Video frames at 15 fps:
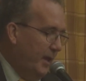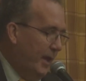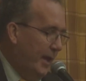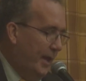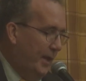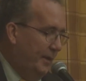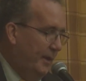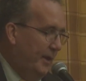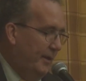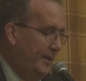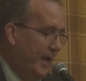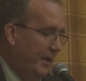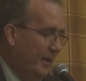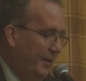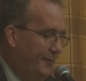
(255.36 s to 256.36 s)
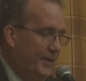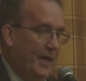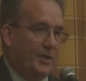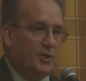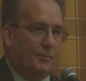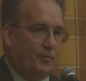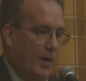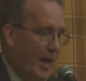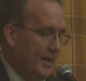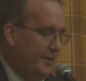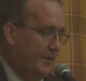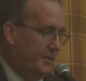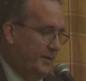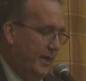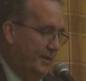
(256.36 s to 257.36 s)
And they loved the extra
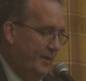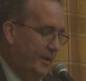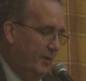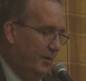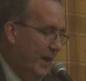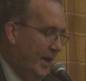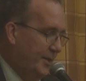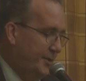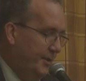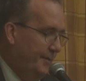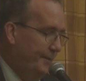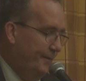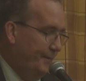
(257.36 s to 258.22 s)
practice and the interaction.